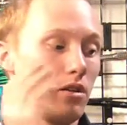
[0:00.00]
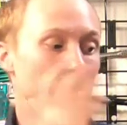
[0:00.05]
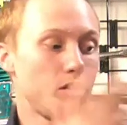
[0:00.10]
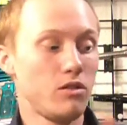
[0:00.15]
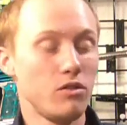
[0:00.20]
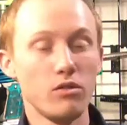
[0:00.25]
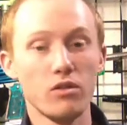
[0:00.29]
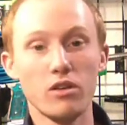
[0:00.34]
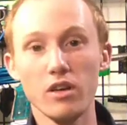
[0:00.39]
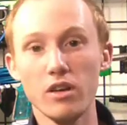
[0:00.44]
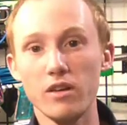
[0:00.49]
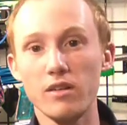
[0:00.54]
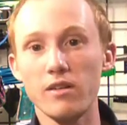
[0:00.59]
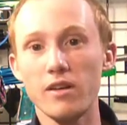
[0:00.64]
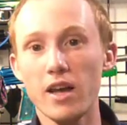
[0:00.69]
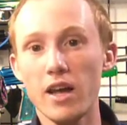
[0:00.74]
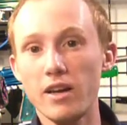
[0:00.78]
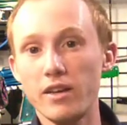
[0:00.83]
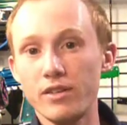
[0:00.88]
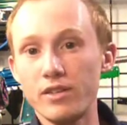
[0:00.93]
You can
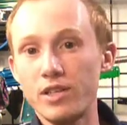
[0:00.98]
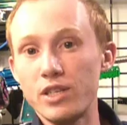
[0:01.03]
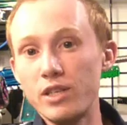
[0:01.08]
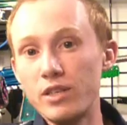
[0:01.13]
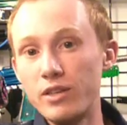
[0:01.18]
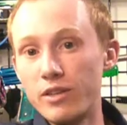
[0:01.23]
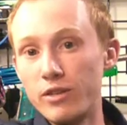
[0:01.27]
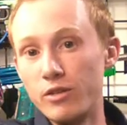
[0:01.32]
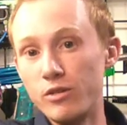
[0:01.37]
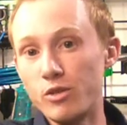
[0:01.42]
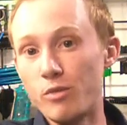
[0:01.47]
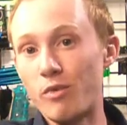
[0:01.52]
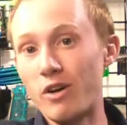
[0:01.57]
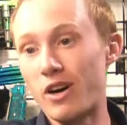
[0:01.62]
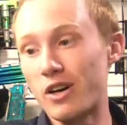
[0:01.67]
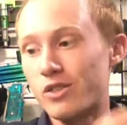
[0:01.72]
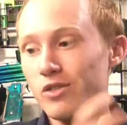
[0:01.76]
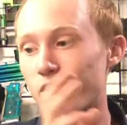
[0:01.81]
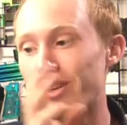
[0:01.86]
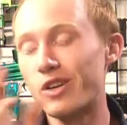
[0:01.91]
kind of see that there's a
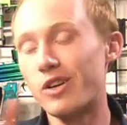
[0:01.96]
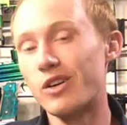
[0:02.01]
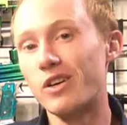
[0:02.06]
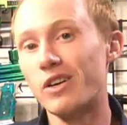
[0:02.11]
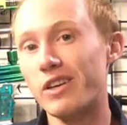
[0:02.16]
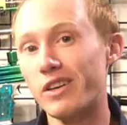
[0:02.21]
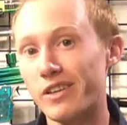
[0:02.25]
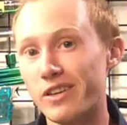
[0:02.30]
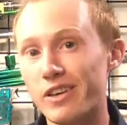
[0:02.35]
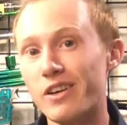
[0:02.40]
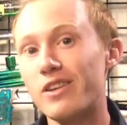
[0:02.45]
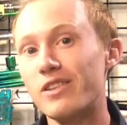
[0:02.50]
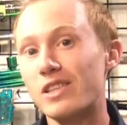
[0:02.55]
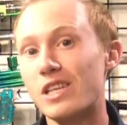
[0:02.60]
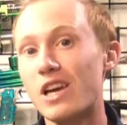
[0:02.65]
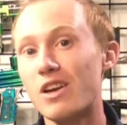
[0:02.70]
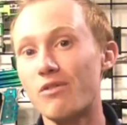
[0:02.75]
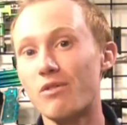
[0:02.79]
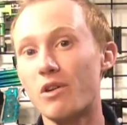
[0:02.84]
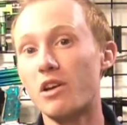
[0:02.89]
box right here, and the gun's
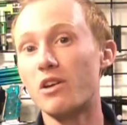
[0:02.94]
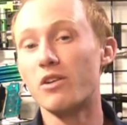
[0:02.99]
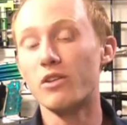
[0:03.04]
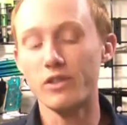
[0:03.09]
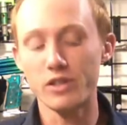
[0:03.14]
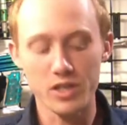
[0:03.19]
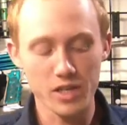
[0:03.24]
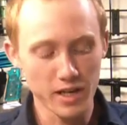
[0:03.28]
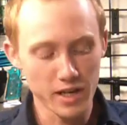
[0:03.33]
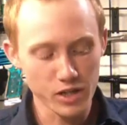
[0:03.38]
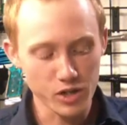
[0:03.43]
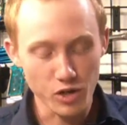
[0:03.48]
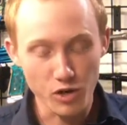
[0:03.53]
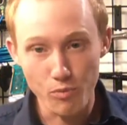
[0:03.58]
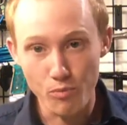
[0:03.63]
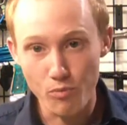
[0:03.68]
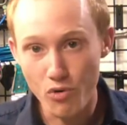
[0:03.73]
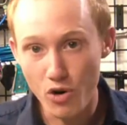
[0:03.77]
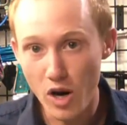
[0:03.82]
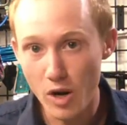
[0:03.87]
kind of right here on the stand, so
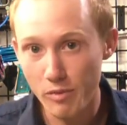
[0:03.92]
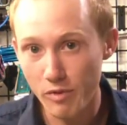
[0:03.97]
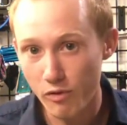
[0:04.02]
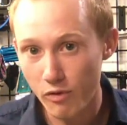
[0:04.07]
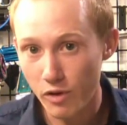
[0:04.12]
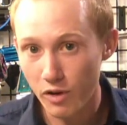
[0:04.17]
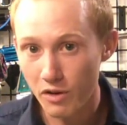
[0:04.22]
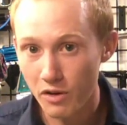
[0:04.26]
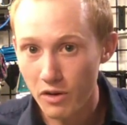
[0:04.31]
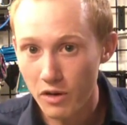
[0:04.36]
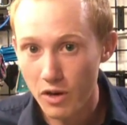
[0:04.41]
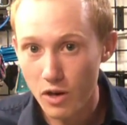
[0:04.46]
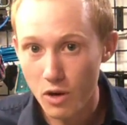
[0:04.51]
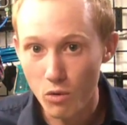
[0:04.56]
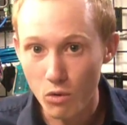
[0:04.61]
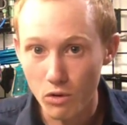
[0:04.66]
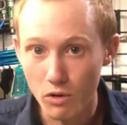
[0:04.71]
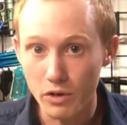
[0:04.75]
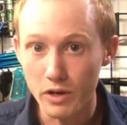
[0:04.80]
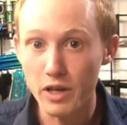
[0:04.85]
you can probably figure it
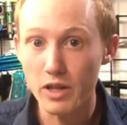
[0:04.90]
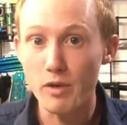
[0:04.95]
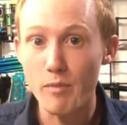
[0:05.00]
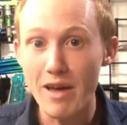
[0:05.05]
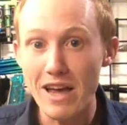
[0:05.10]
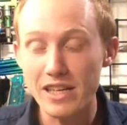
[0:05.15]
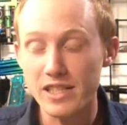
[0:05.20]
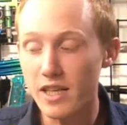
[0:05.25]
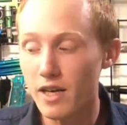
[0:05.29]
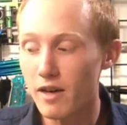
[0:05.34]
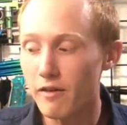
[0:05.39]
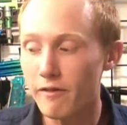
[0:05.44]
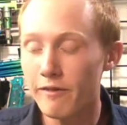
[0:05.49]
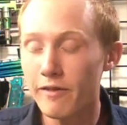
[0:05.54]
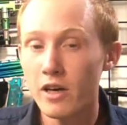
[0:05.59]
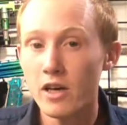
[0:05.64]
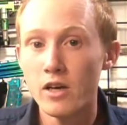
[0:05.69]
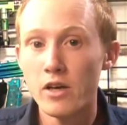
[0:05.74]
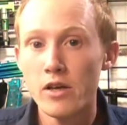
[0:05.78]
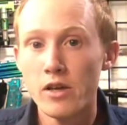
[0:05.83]
out. We're looking at the
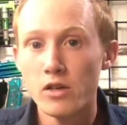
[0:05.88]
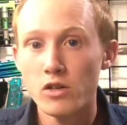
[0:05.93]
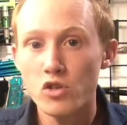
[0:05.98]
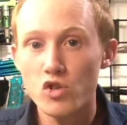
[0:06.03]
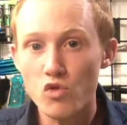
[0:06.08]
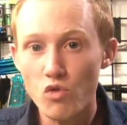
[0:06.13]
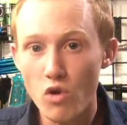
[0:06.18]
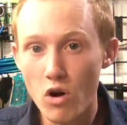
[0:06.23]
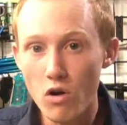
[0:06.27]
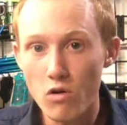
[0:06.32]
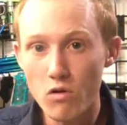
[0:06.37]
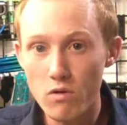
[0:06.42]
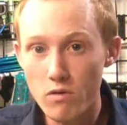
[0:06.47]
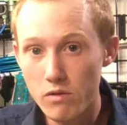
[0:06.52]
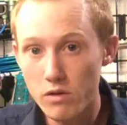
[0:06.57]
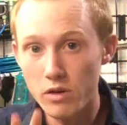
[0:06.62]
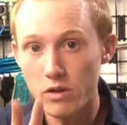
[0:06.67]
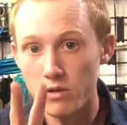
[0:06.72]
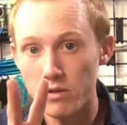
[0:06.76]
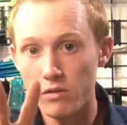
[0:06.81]
MacDev
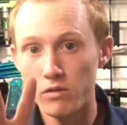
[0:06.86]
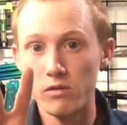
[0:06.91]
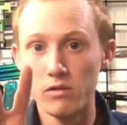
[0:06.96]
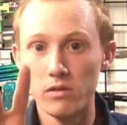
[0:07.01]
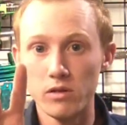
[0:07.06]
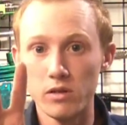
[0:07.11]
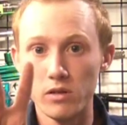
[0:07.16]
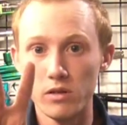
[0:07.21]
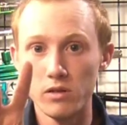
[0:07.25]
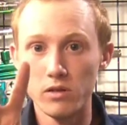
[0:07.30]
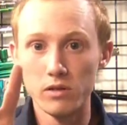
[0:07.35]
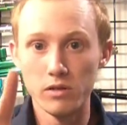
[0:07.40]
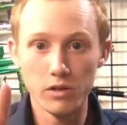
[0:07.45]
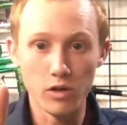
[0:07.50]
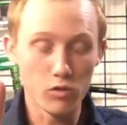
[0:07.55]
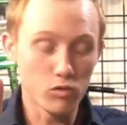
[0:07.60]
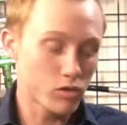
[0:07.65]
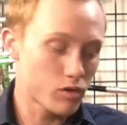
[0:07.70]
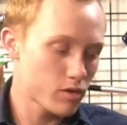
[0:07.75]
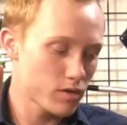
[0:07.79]
Drone
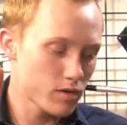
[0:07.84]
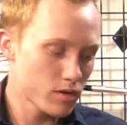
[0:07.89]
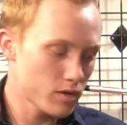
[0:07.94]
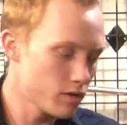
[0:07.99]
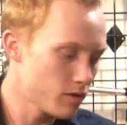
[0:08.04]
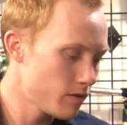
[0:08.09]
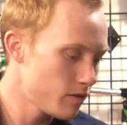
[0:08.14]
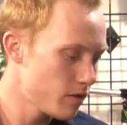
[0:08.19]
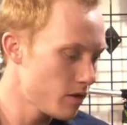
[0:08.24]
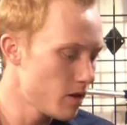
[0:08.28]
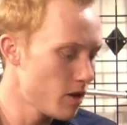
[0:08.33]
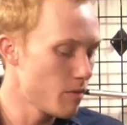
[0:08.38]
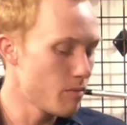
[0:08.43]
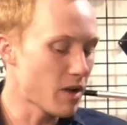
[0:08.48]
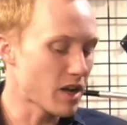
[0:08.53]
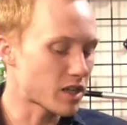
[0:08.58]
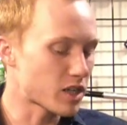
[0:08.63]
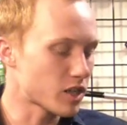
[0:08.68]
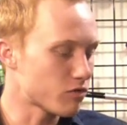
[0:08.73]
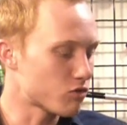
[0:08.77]
Dose.
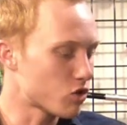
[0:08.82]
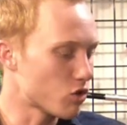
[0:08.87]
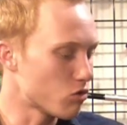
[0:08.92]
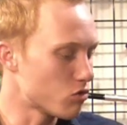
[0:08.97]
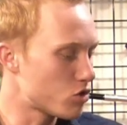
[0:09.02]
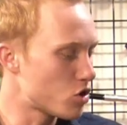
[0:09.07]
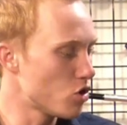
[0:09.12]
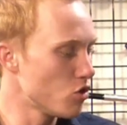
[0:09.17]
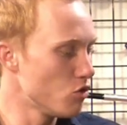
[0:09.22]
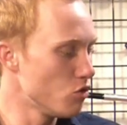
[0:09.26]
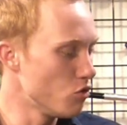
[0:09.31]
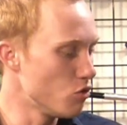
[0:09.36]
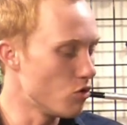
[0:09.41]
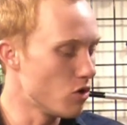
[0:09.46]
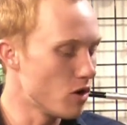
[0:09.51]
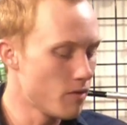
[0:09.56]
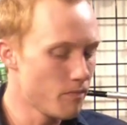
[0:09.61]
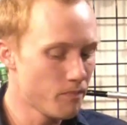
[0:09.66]
MacDev Drone 2.